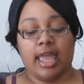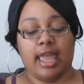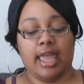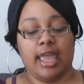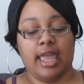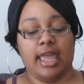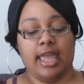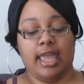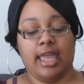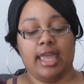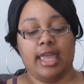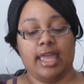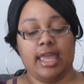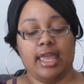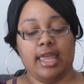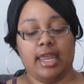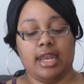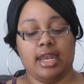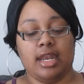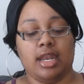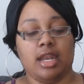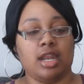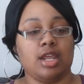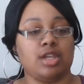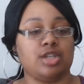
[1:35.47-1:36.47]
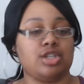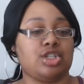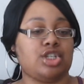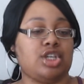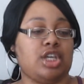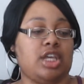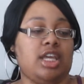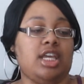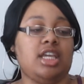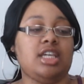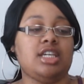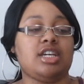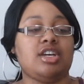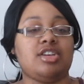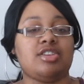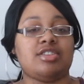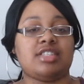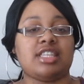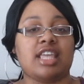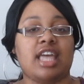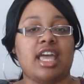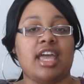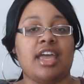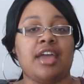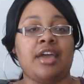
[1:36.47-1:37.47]
And she gonna
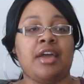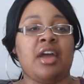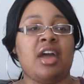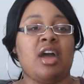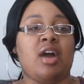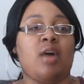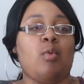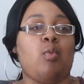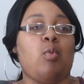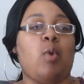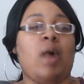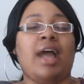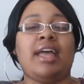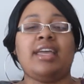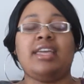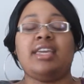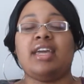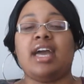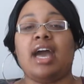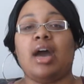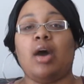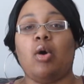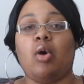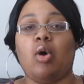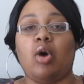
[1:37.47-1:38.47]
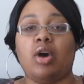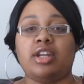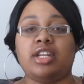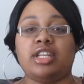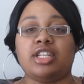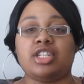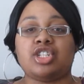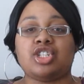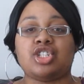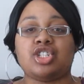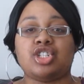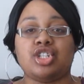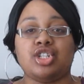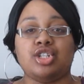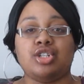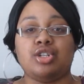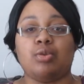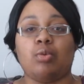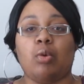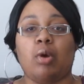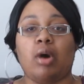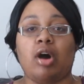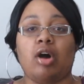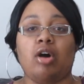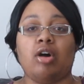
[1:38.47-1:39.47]
say, why he got all this
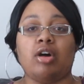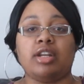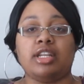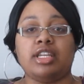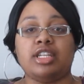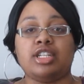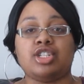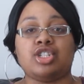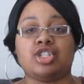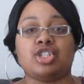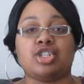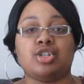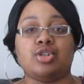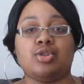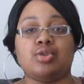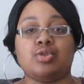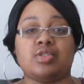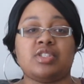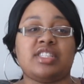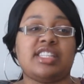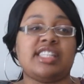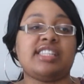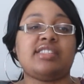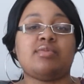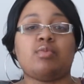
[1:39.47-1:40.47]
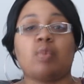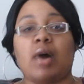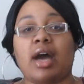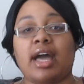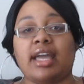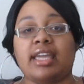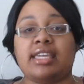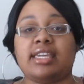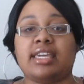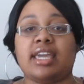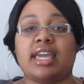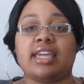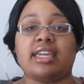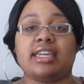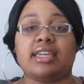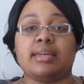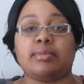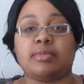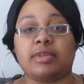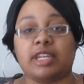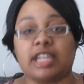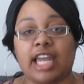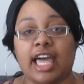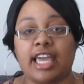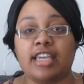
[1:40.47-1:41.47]
all these shoes? This is why he can't
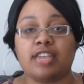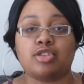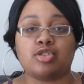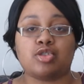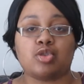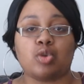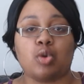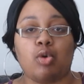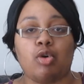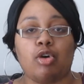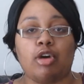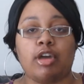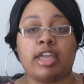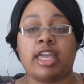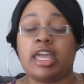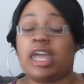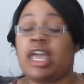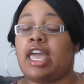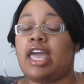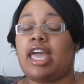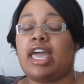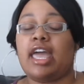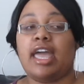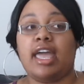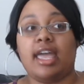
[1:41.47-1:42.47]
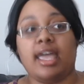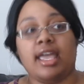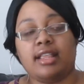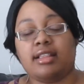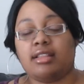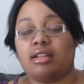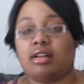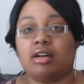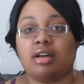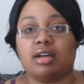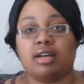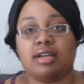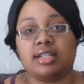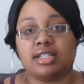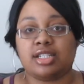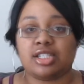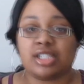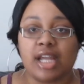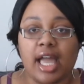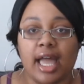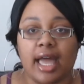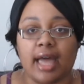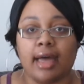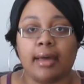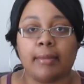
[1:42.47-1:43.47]
keep the lights on at the
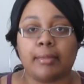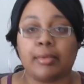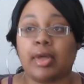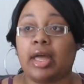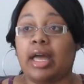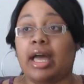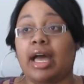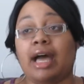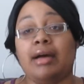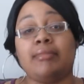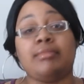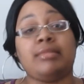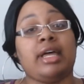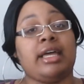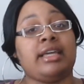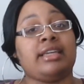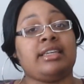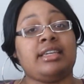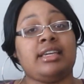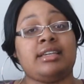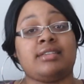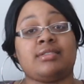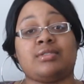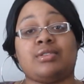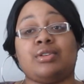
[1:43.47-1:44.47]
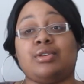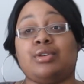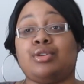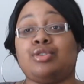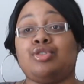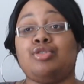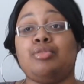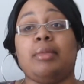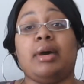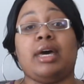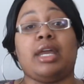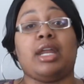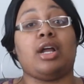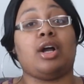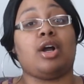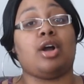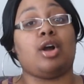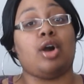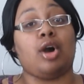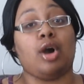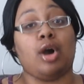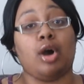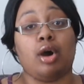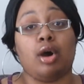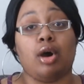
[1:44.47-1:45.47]
shop. I'm like, yes, girl, you better
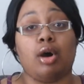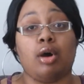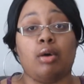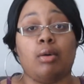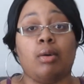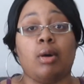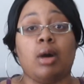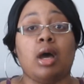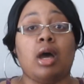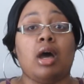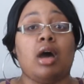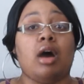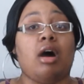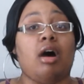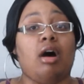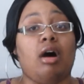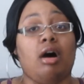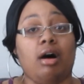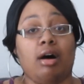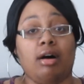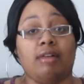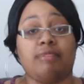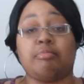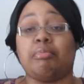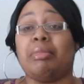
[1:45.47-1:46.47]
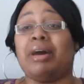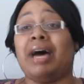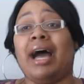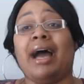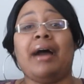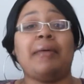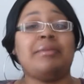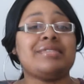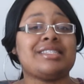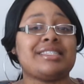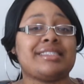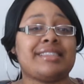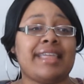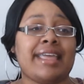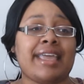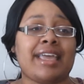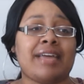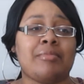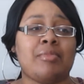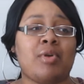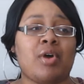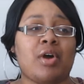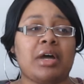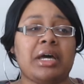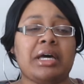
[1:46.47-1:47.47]
go off. But I was
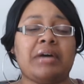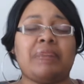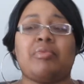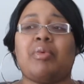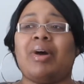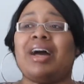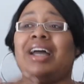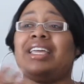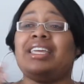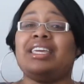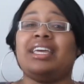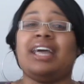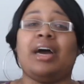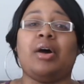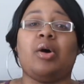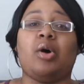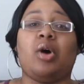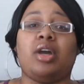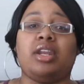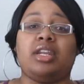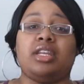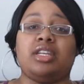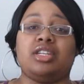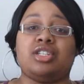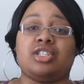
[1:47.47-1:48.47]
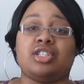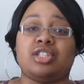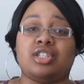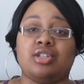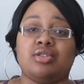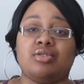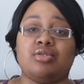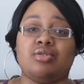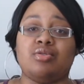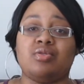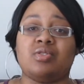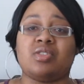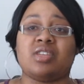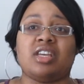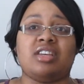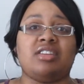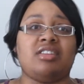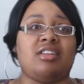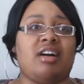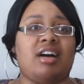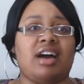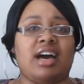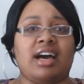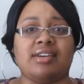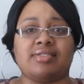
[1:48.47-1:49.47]
thinking more of why he got all these shoes and
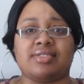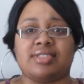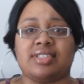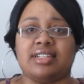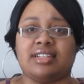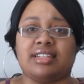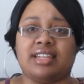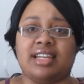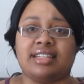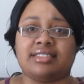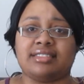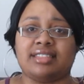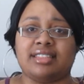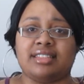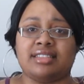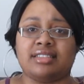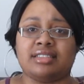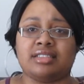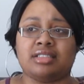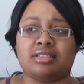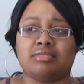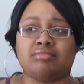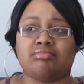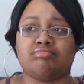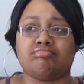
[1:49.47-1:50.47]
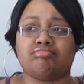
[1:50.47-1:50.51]
y'all house look like this.